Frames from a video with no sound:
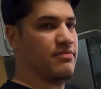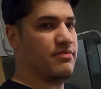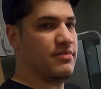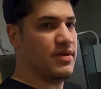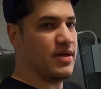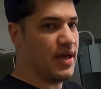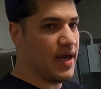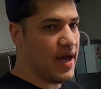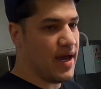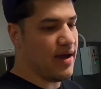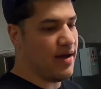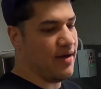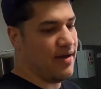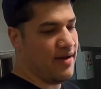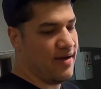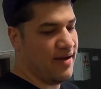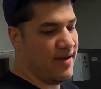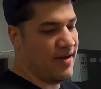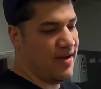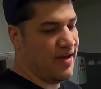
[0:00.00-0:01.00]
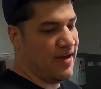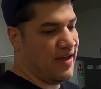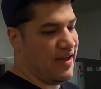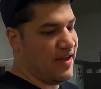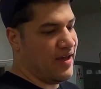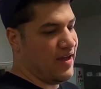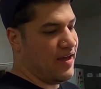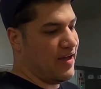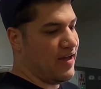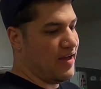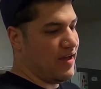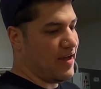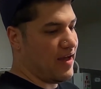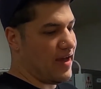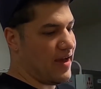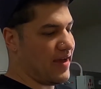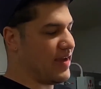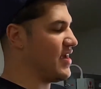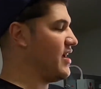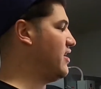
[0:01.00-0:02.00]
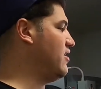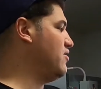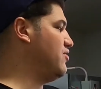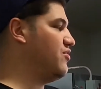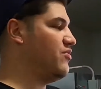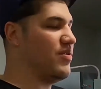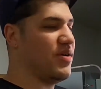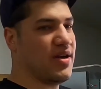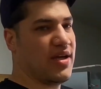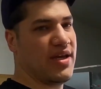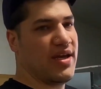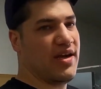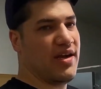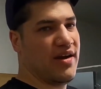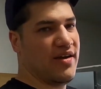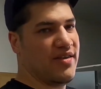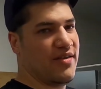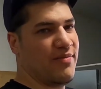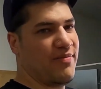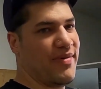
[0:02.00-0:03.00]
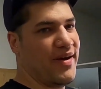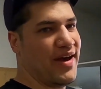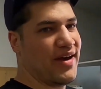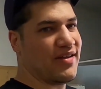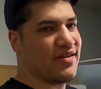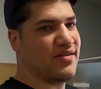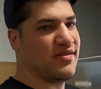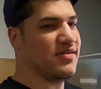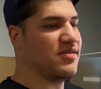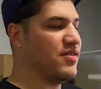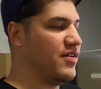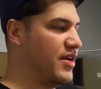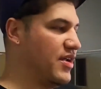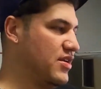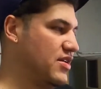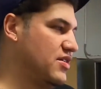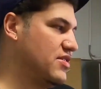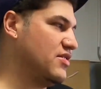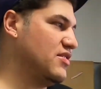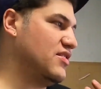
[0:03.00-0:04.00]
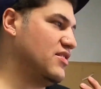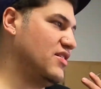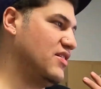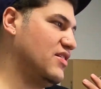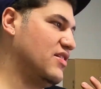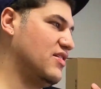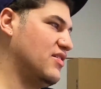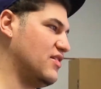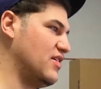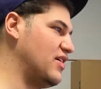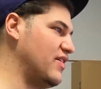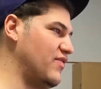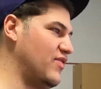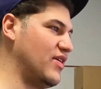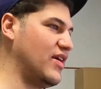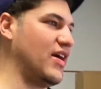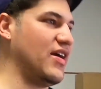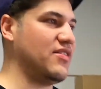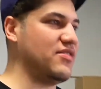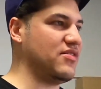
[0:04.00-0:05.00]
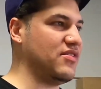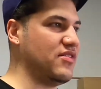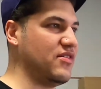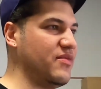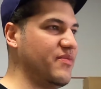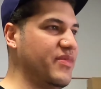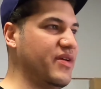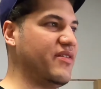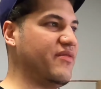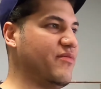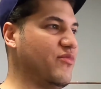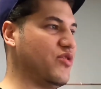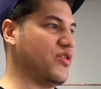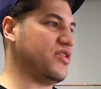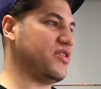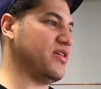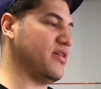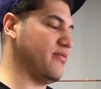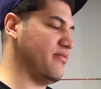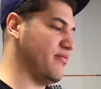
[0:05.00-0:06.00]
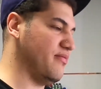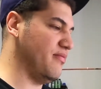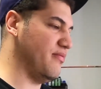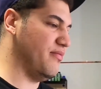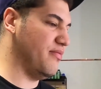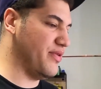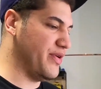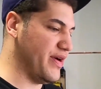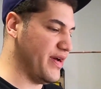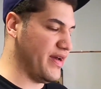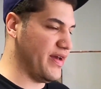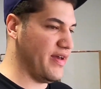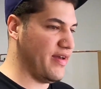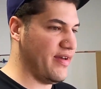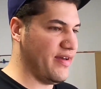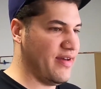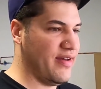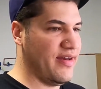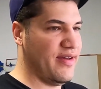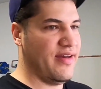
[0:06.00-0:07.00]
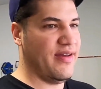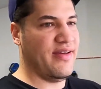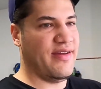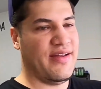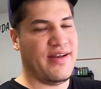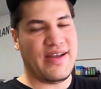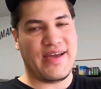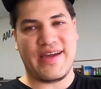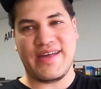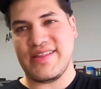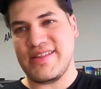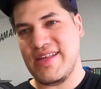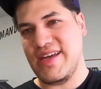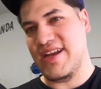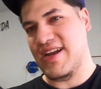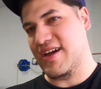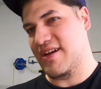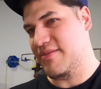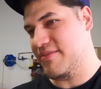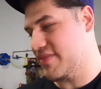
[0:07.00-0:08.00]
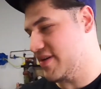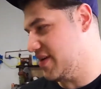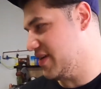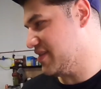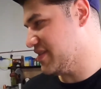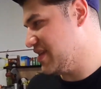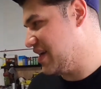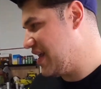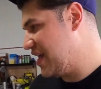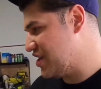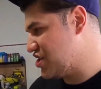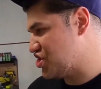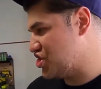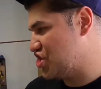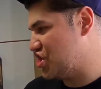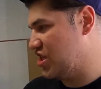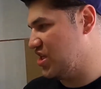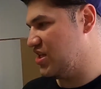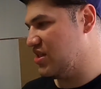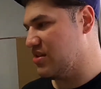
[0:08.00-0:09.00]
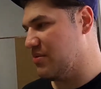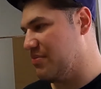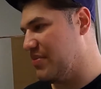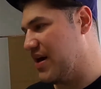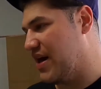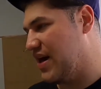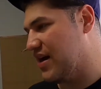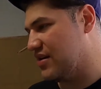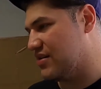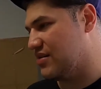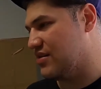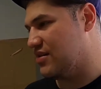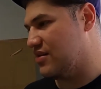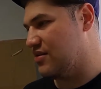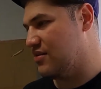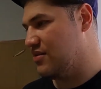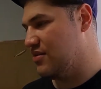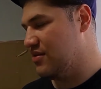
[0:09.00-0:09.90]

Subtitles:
yeah, I kind of do want to get it out of the box though, so at least I give you guys a little bit of more something. But like I said, it's a lot of shit in the box, and